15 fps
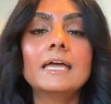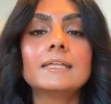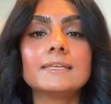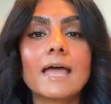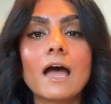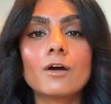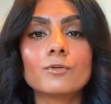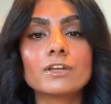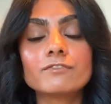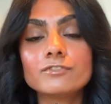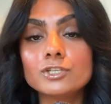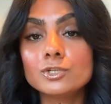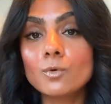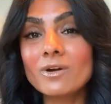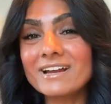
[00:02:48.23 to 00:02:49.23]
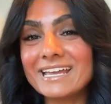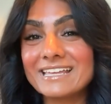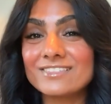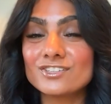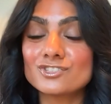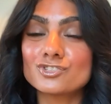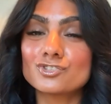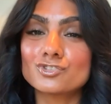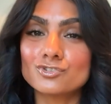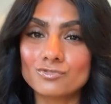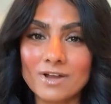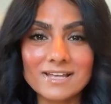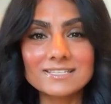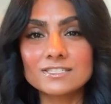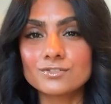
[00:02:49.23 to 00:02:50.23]
Now, if you are in the
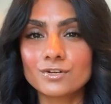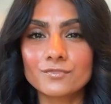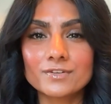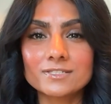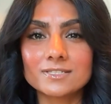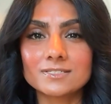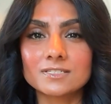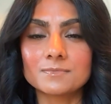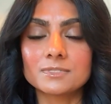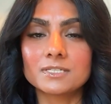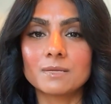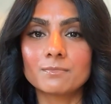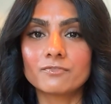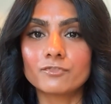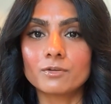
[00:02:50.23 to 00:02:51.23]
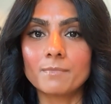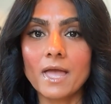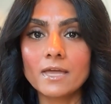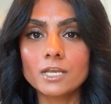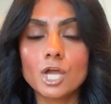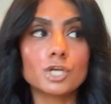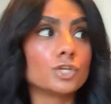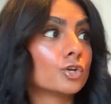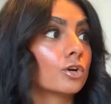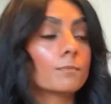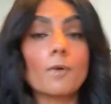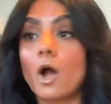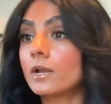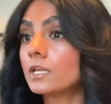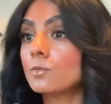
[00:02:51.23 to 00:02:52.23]
stress nervous system state before bed, your
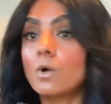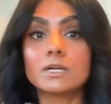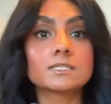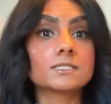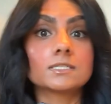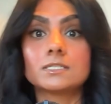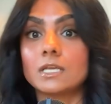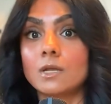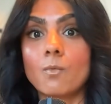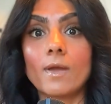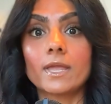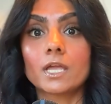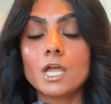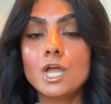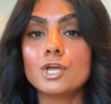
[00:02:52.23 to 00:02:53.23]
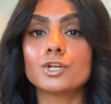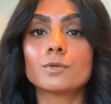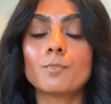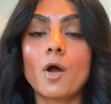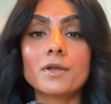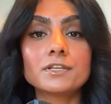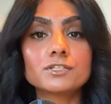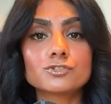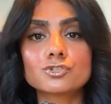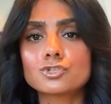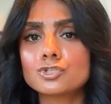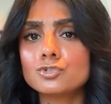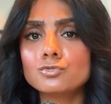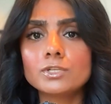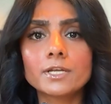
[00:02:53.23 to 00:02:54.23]
body wants to stay awake. Your body starts
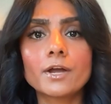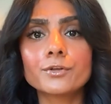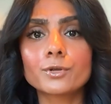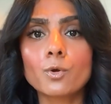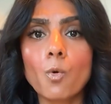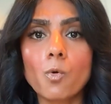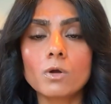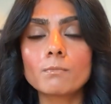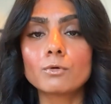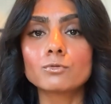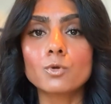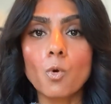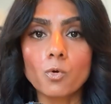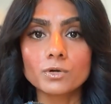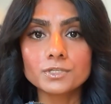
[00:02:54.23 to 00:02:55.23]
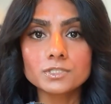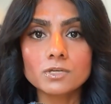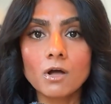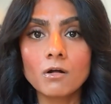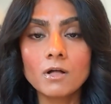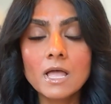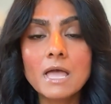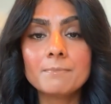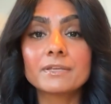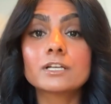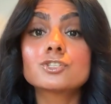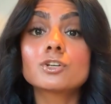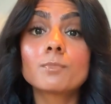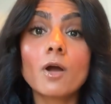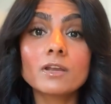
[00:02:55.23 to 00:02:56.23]
shooting out your hormone cortisol
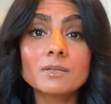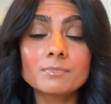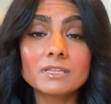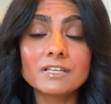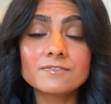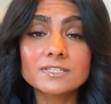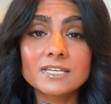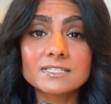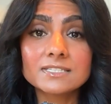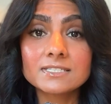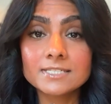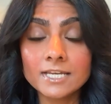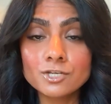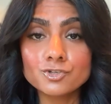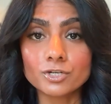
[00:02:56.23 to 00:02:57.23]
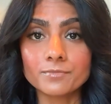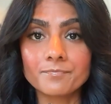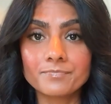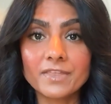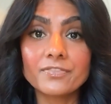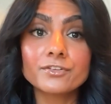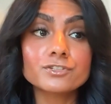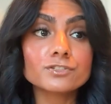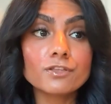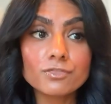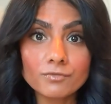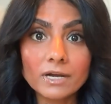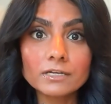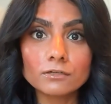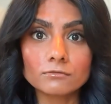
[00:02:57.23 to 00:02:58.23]
because your body believes that it's in danger, that there's a
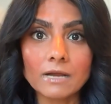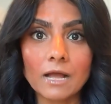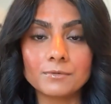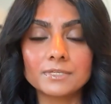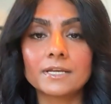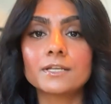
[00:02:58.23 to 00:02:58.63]
threat around.